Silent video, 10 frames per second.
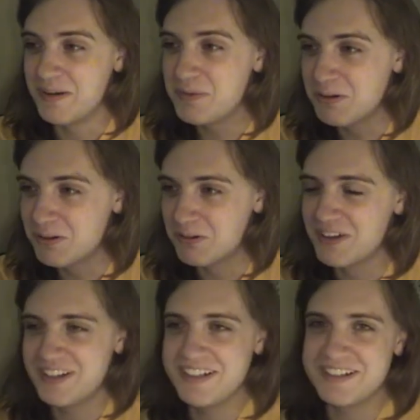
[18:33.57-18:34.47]
I'm doing
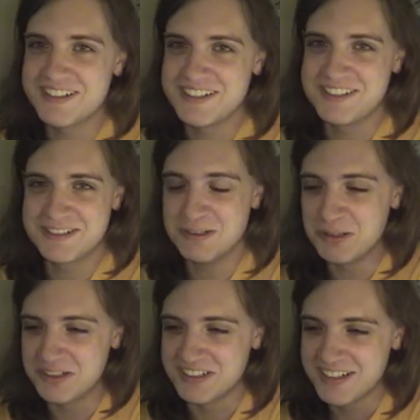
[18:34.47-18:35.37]
really good in
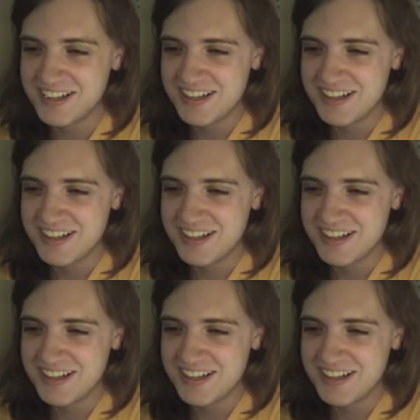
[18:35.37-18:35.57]
school.